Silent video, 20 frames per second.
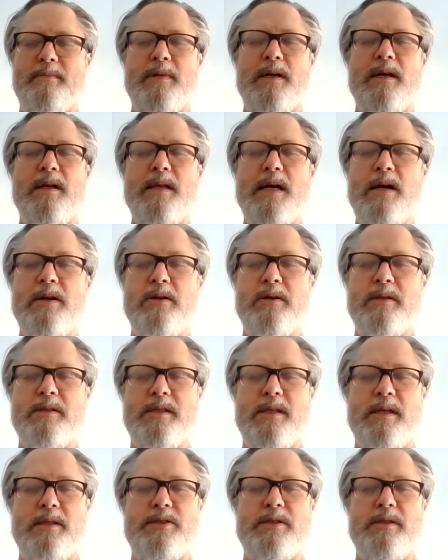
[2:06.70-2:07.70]
Allow your
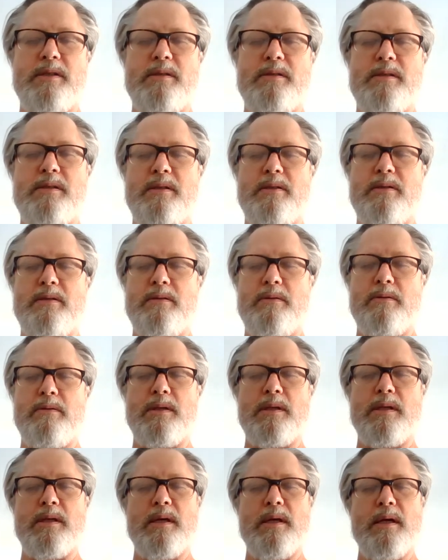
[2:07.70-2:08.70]
attention to
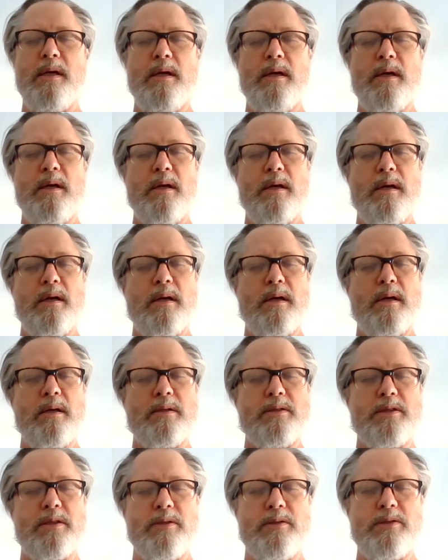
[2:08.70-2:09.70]

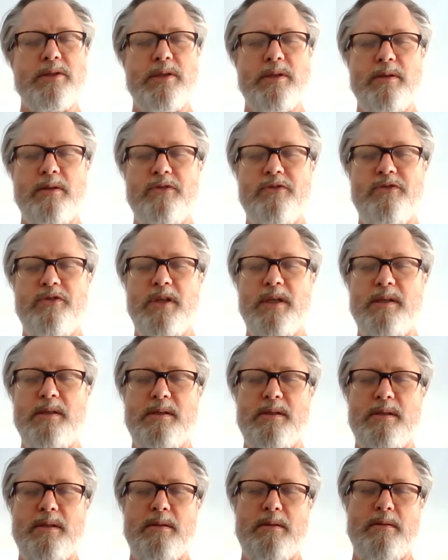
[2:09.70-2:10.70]
turn to your
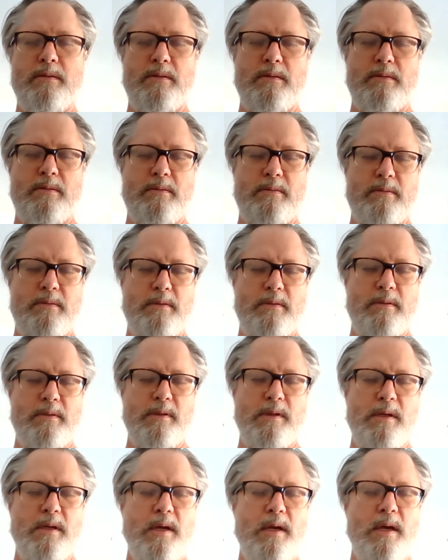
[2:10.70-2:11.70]
feet
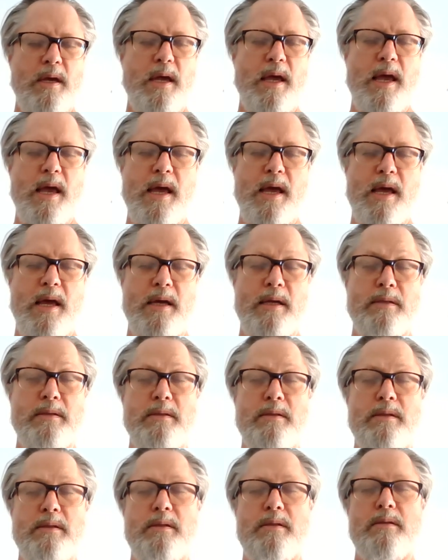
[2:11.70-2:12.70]

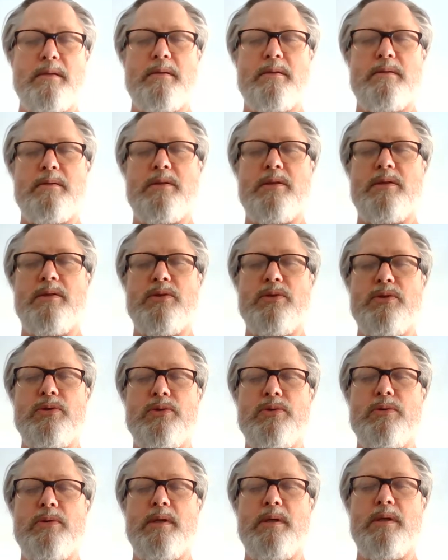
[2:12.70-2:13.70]
and
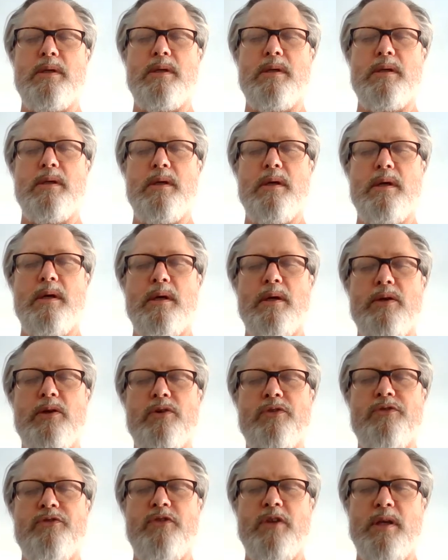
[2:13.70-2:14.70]
to
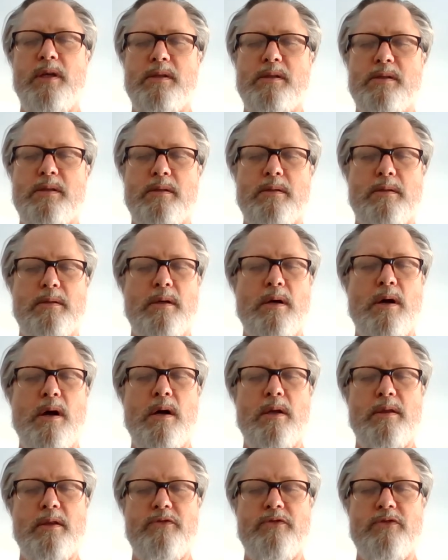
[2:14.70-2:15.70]
your feet
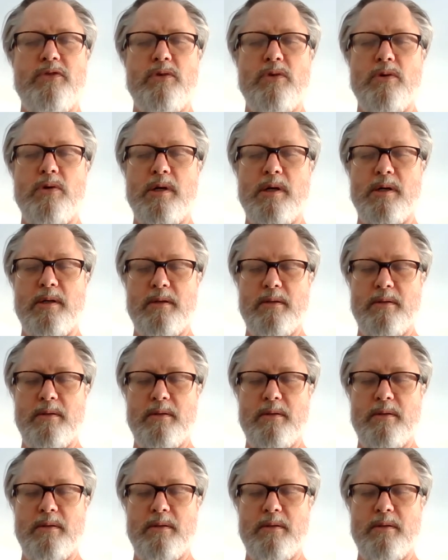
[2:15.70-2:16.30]
on the floor.